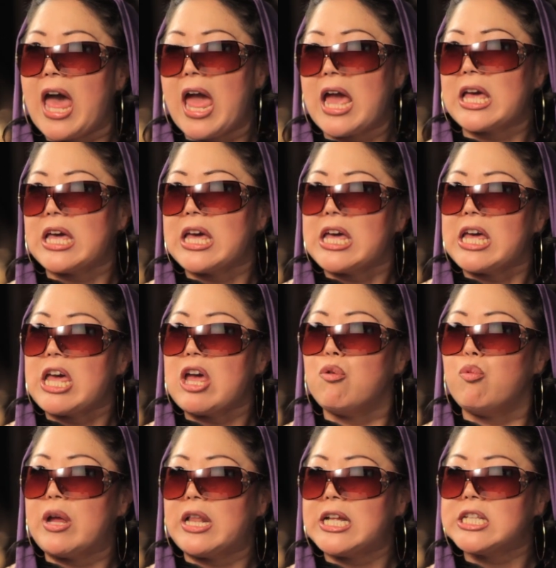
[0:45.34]
like,
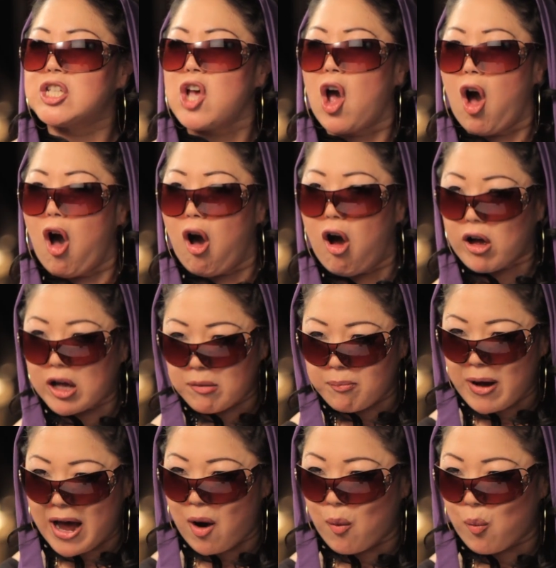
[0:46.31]
it really talked
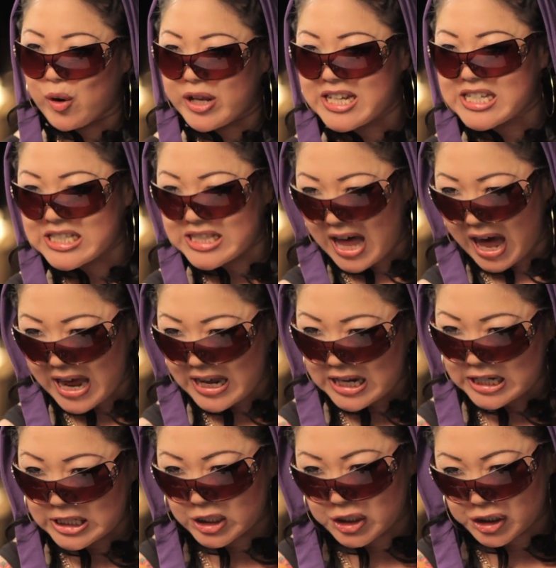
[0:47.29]
about what it's
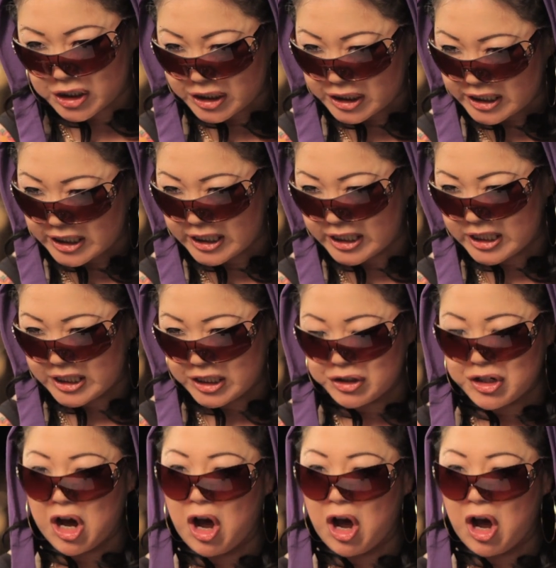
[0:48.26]
like in the hood, you